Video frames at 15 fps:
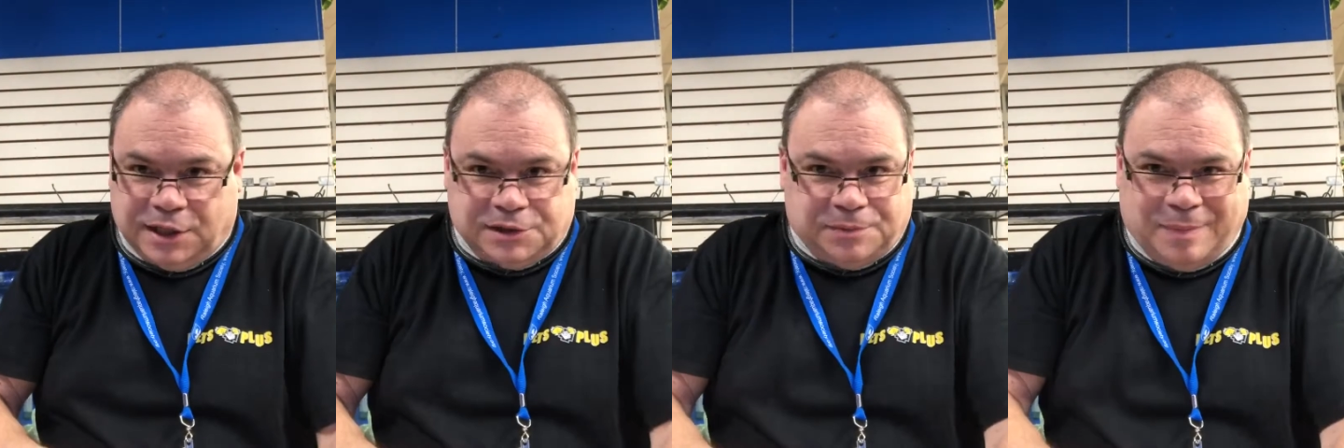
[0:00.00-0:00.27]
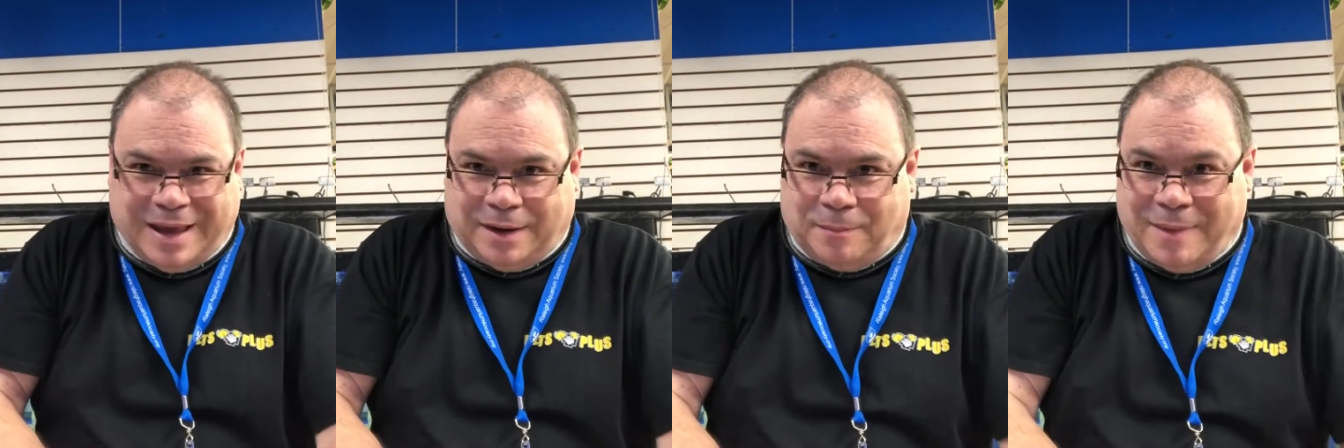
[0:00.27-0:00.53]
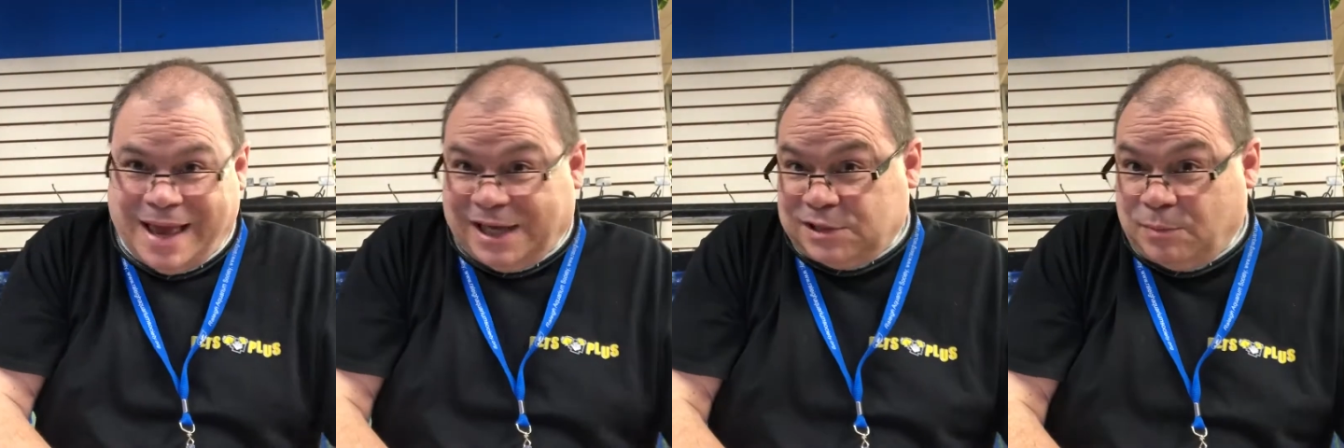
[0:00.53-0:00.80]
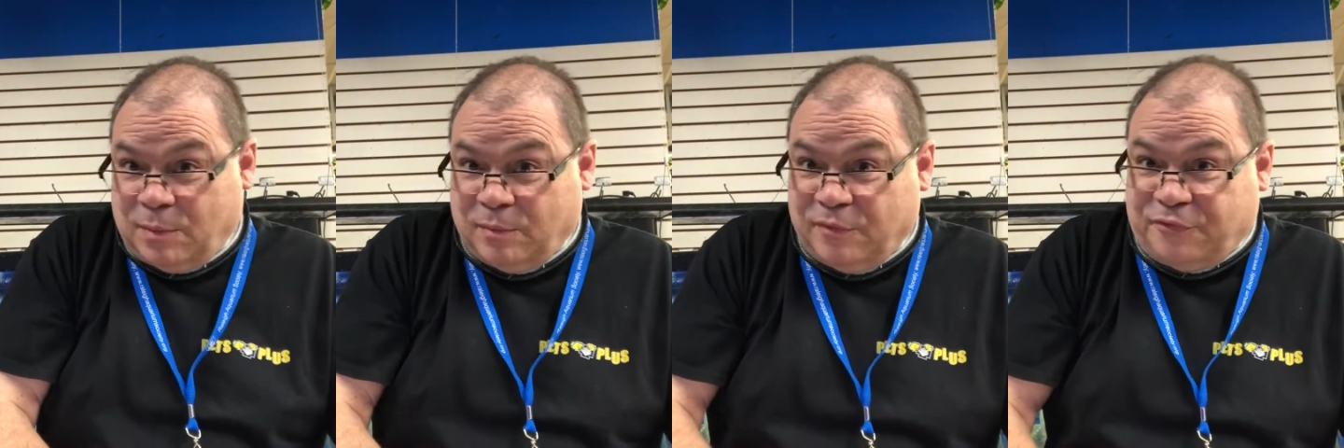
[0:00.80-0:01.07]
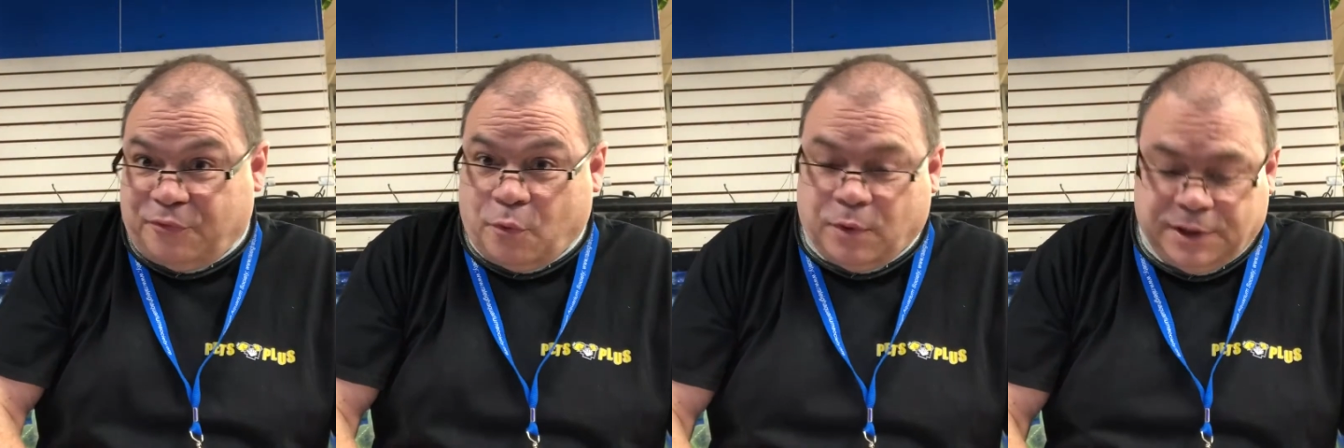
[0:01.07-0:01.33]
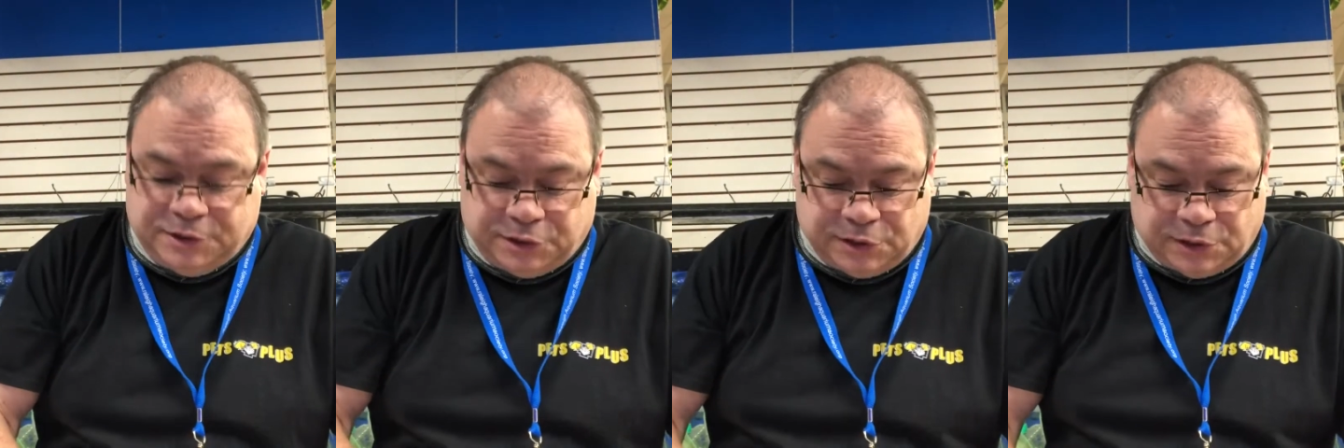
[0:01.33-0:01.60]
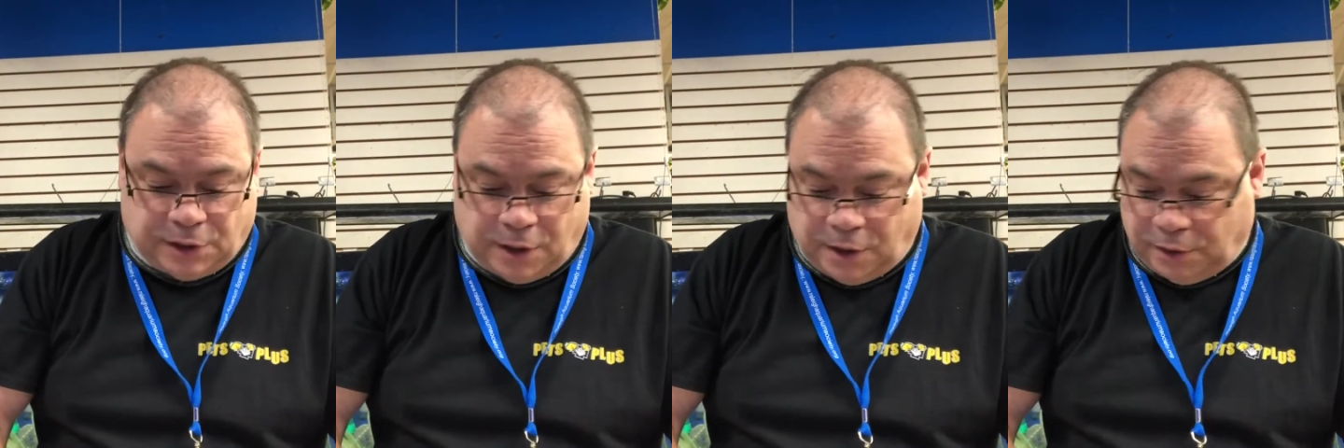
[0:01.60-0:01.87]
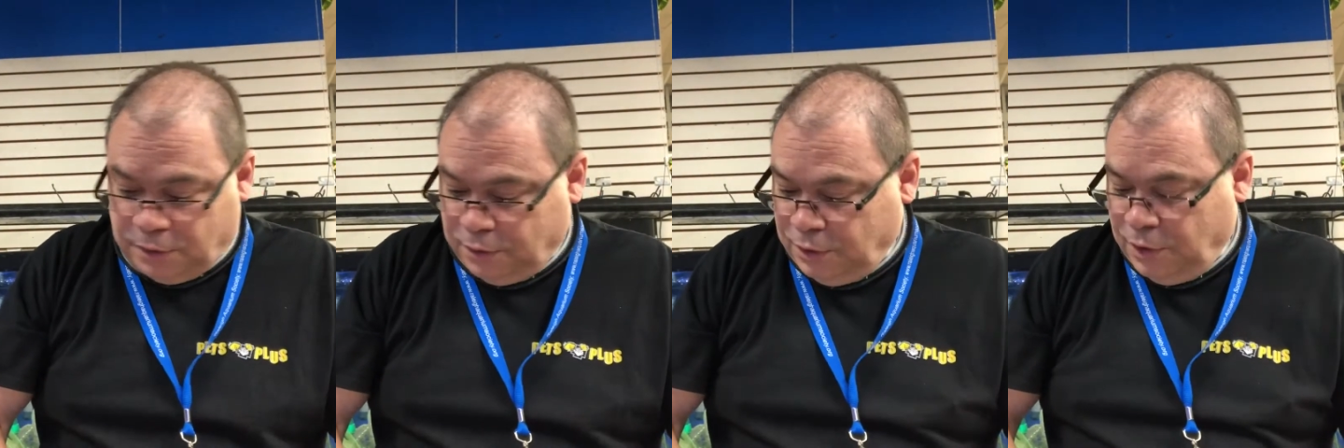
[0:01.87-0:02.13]
about a maximum of 4 inches
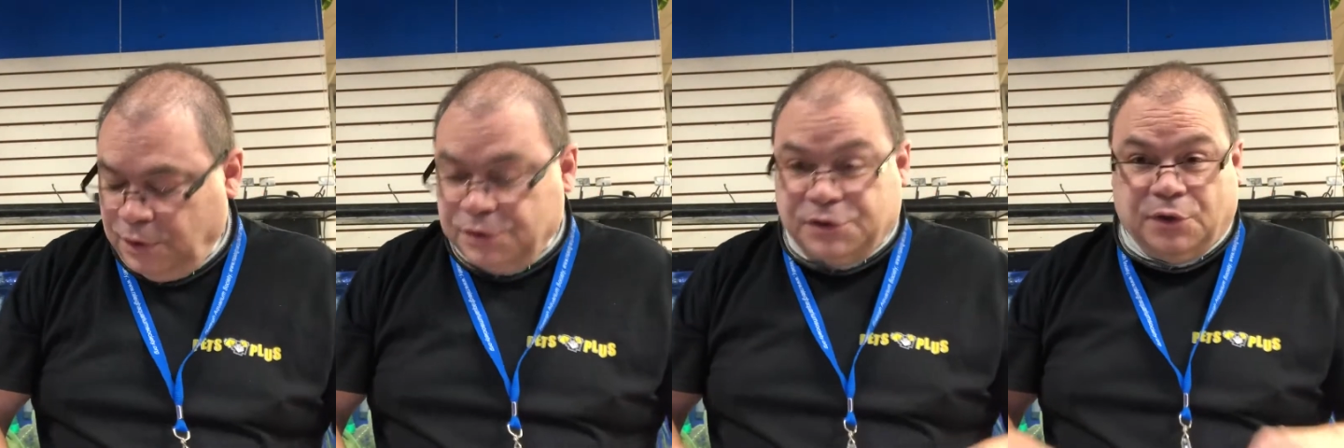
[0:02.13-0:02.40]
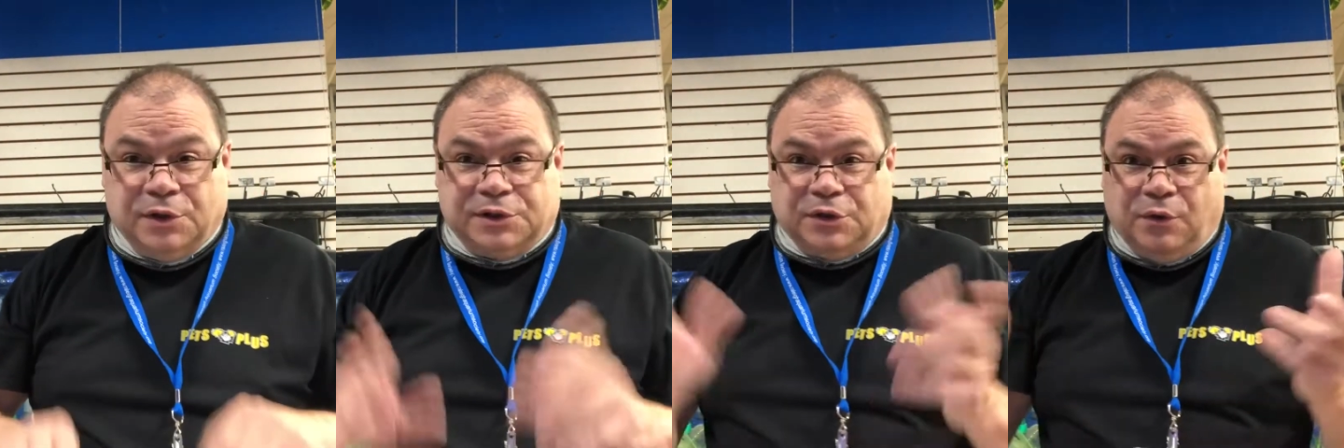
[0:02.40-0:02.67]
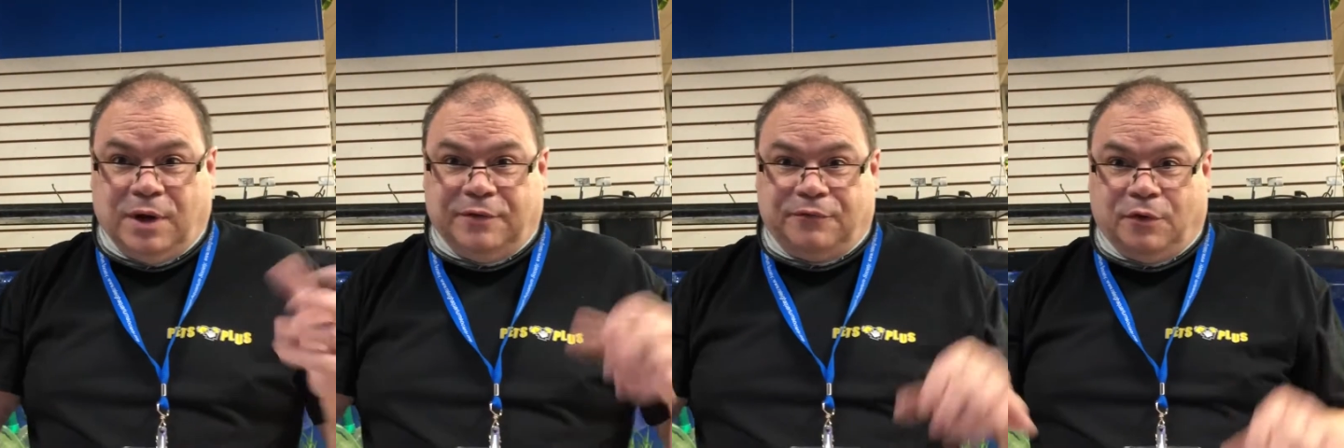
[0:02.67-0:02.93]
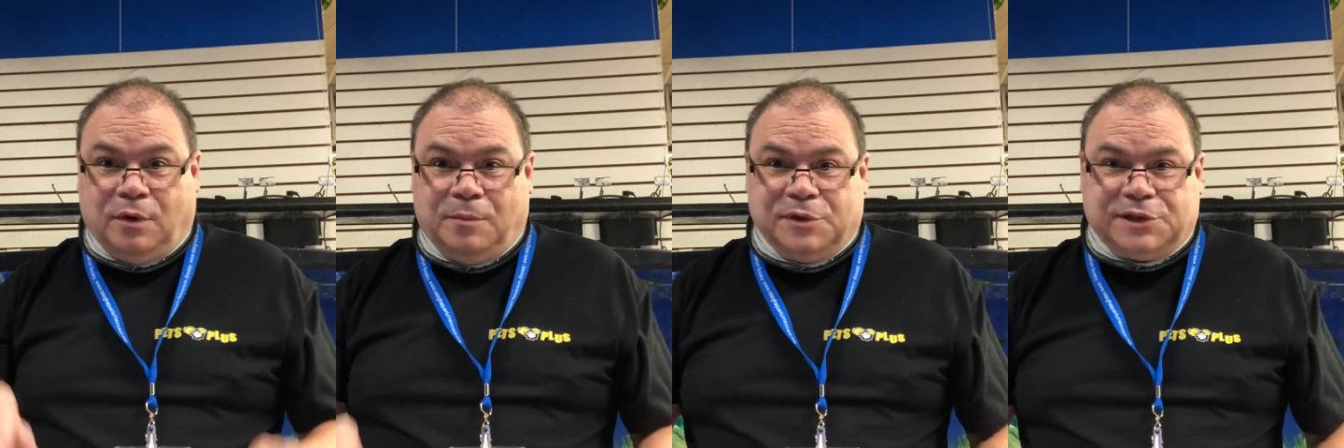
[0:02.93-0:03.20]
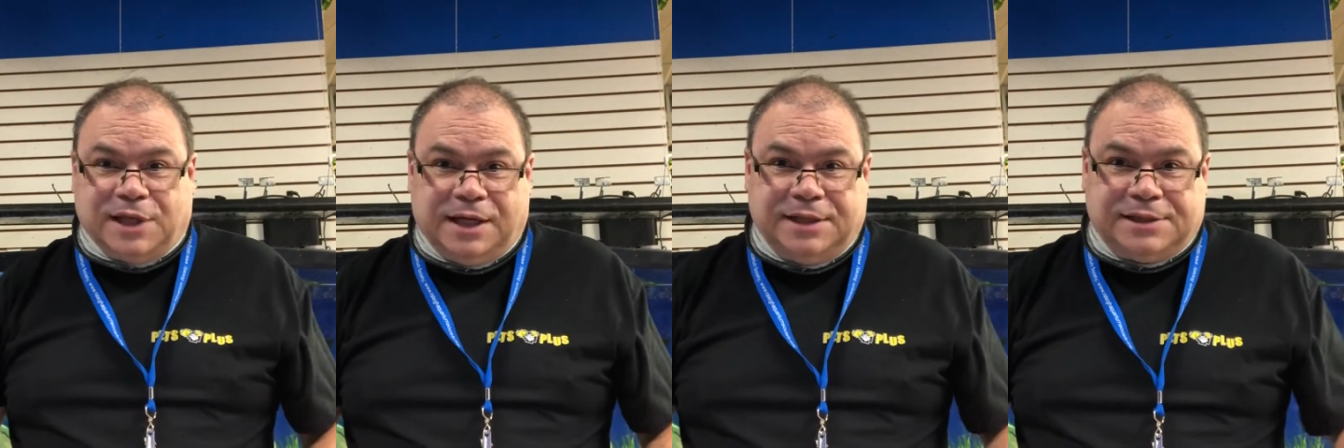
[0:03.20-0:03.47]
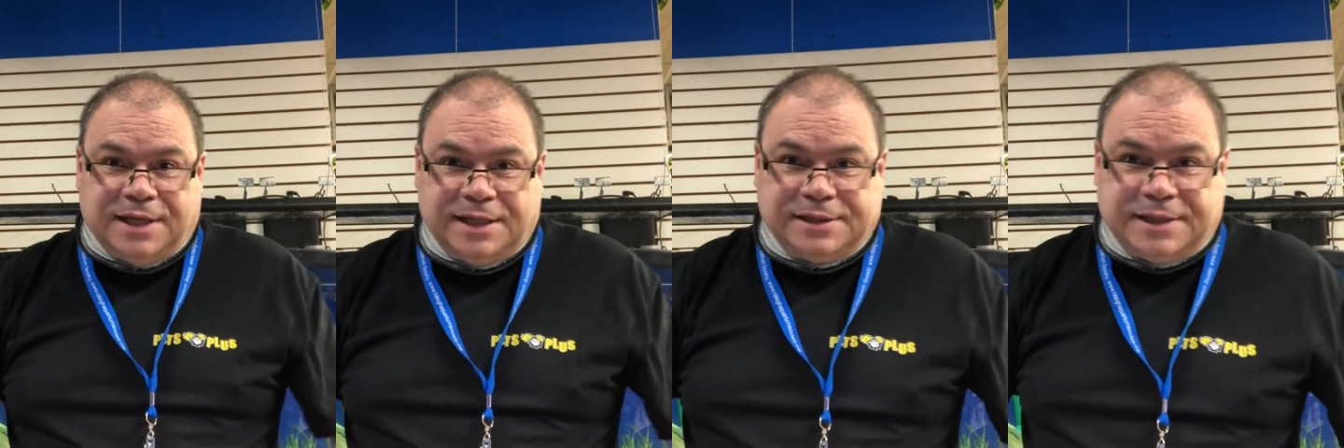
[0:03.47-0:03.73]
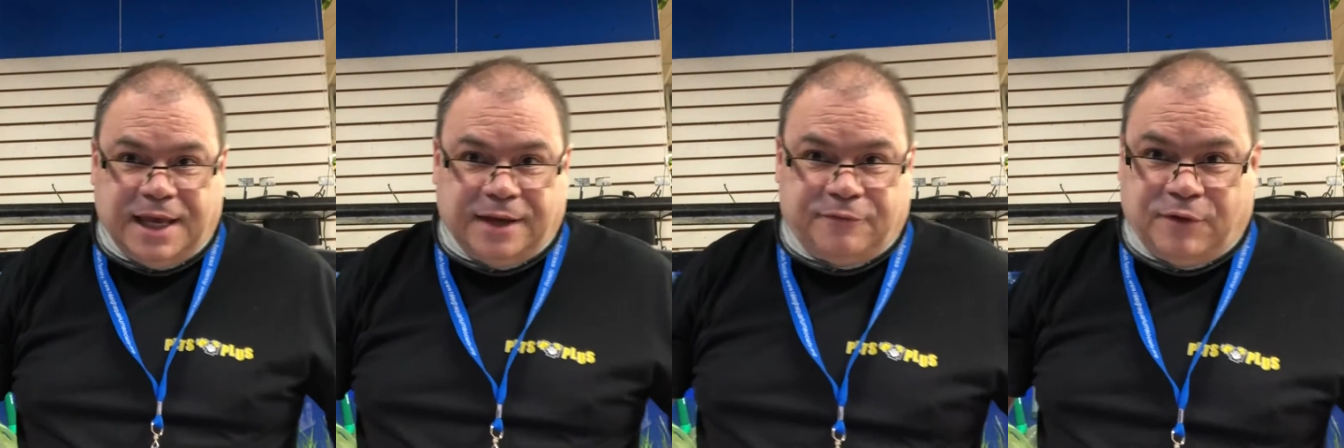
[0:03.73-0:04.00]
long, so it's great for almost any size tank.